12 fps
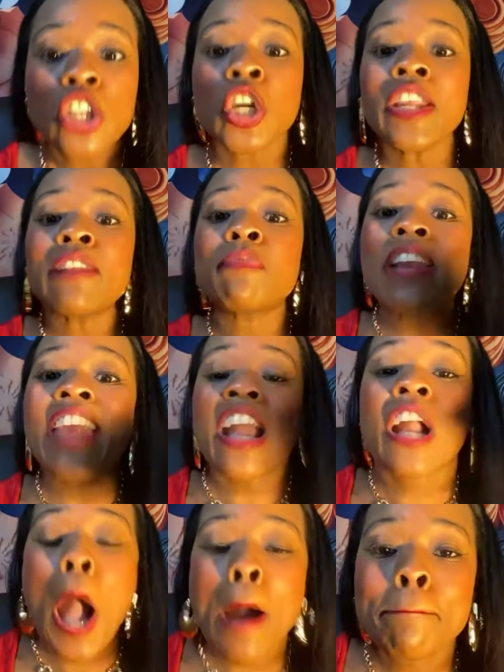So that when
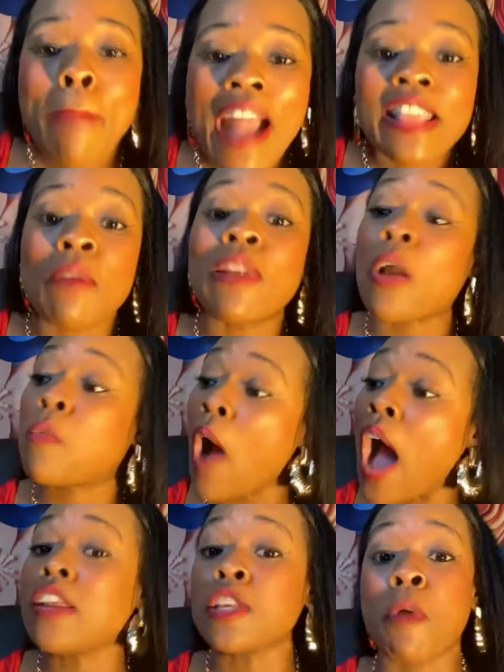they come back, they're like,
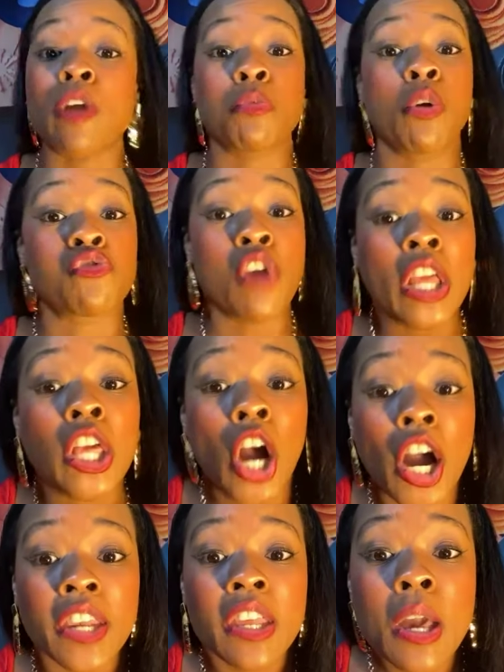wow, this person was really
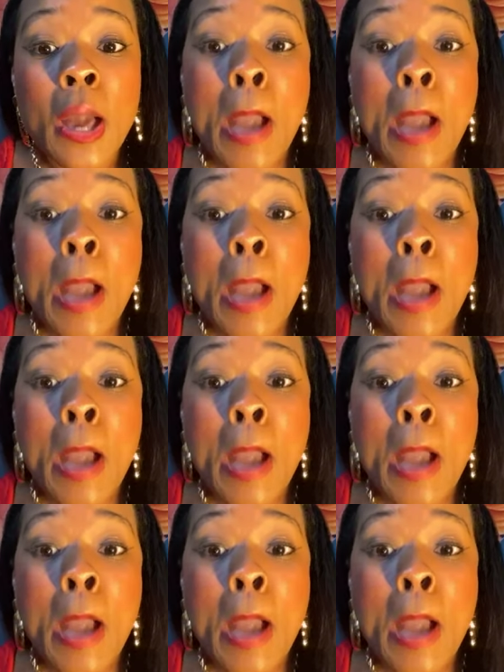good.